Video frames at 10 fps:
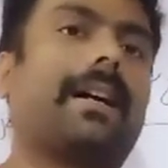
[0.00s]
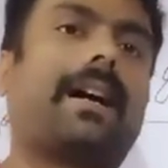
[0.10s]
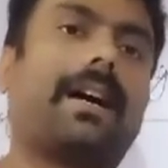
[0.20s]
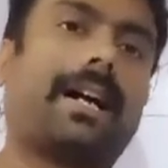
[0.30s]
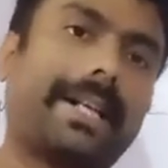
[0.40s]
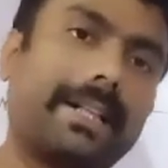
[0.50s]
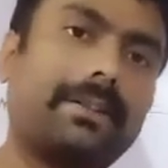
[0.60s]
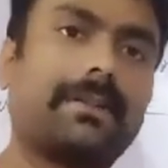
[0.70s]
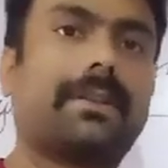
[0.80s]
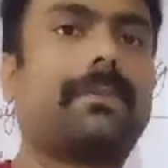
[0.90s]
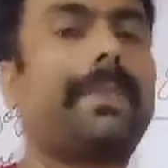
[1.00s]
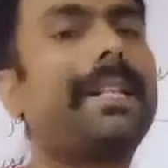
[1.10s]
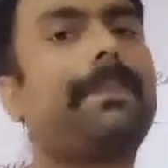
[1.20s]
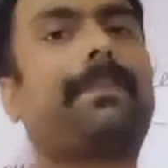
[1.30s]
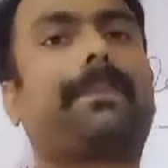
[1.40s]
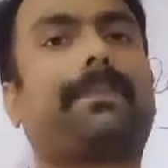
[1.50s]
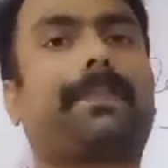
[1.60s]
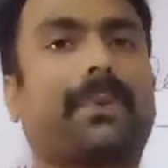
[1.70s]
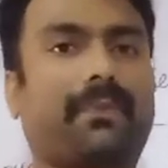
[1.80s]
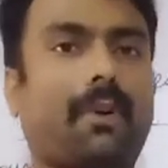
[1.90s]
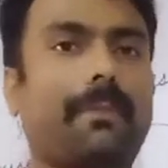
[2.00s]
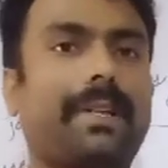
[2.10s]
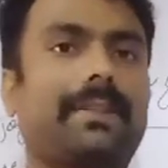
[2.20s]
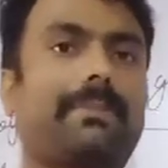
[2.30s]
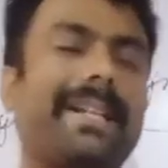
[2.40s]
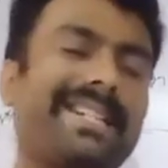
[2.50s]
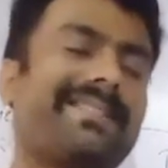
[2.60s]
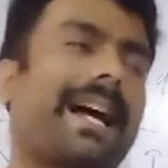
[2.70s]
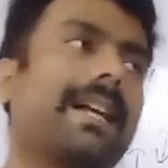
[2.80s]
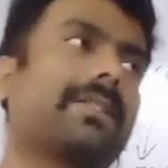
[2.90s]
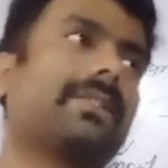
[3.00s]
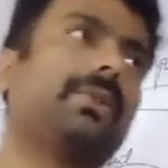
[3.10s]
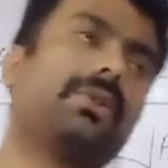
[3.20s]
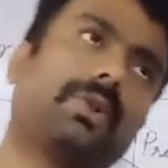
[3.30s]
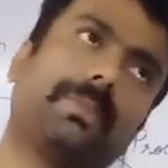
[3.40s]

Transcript: again many tasks used to